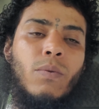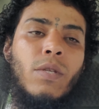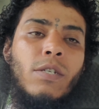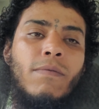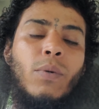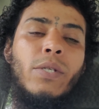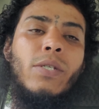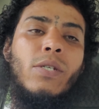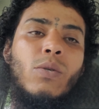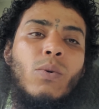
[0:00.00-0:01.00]
these
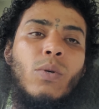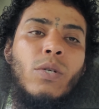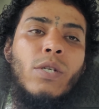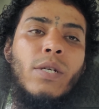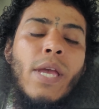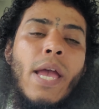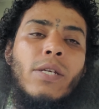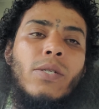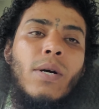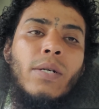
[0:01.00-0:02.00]
voices or your gang
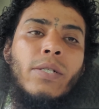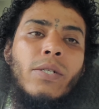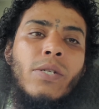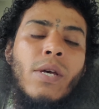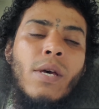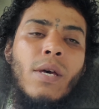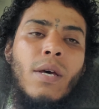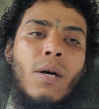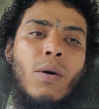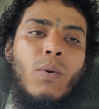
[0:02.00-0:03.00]
stalkers,
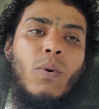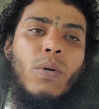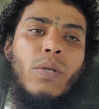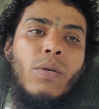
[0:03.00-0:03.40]
or